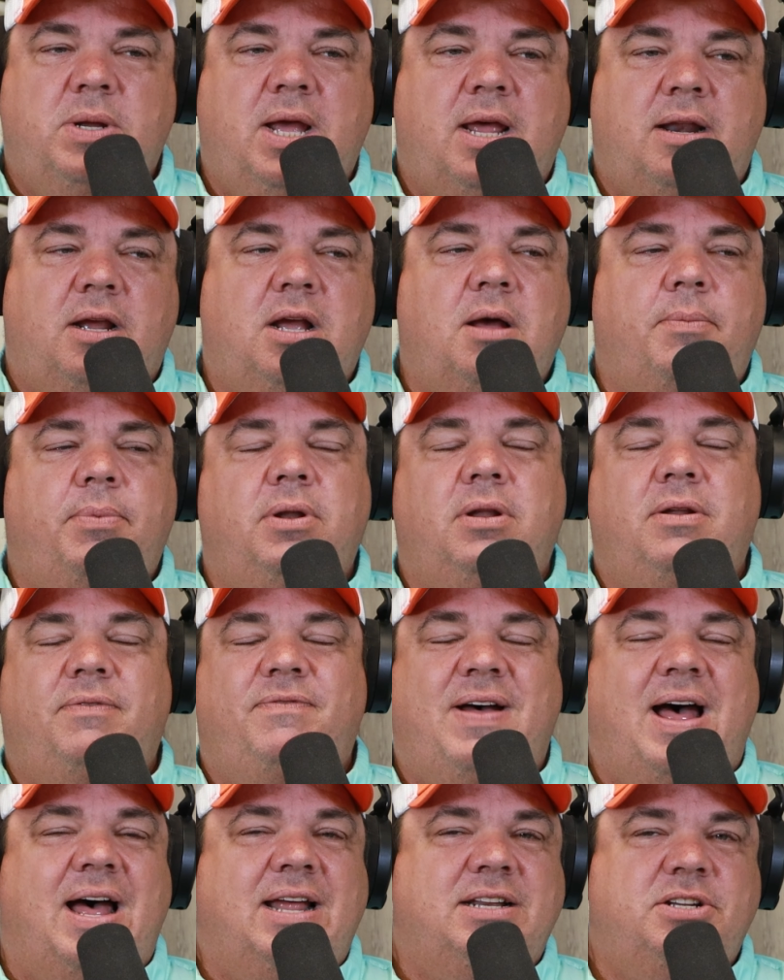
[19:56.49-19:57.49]
We got a couple
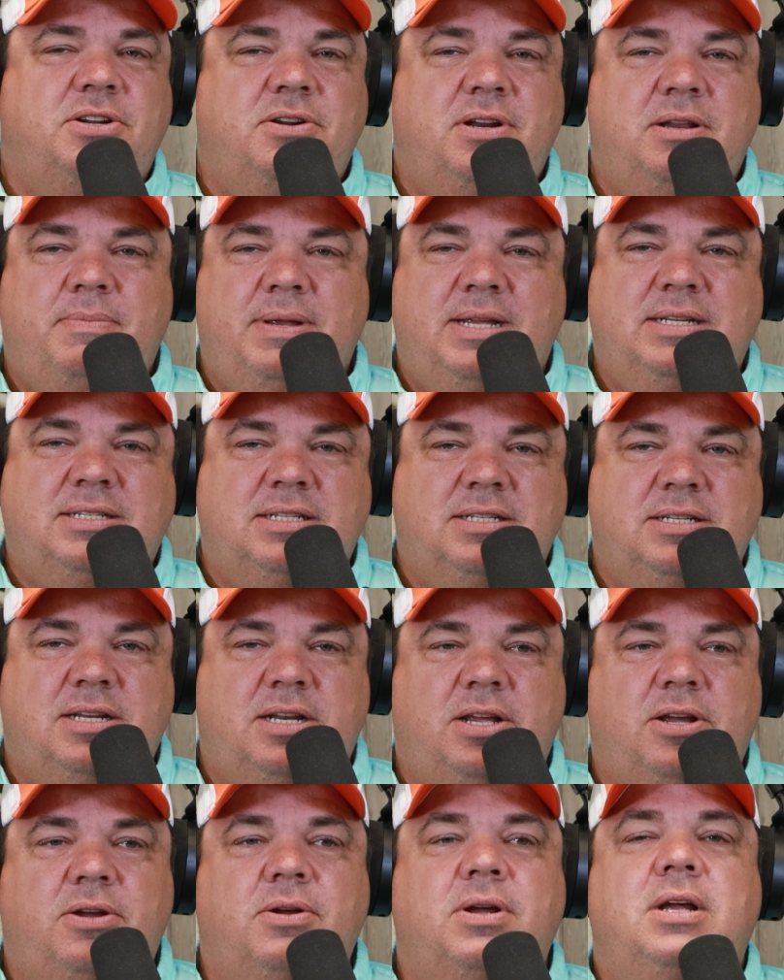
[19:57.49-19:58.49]
of fine tuning pieces
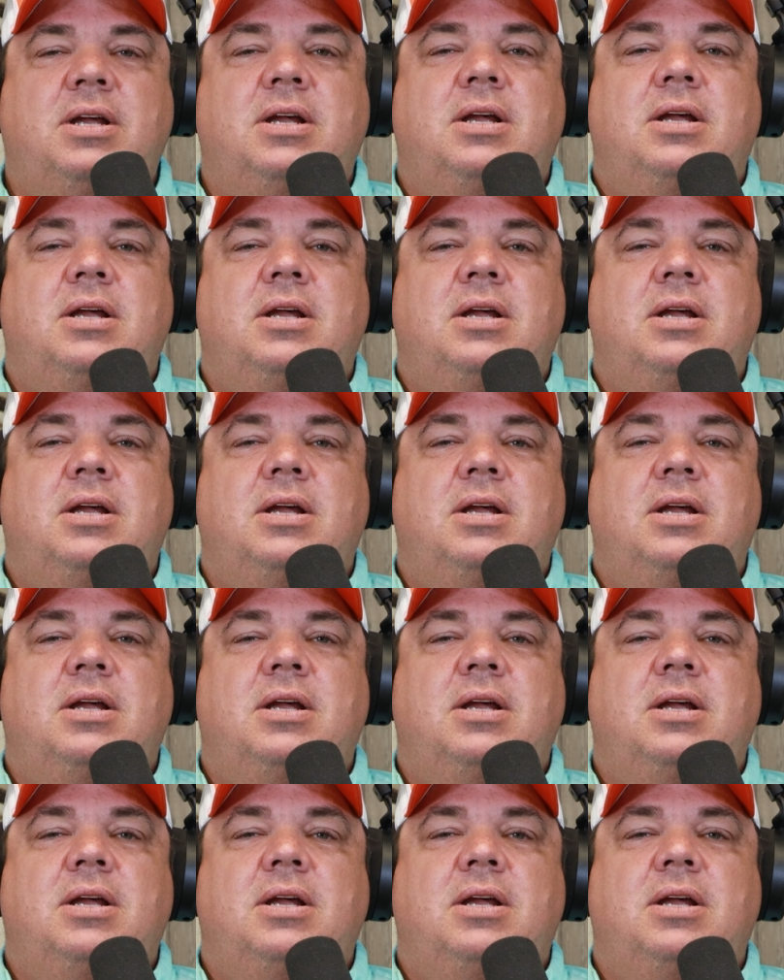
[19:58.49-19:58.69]
to do.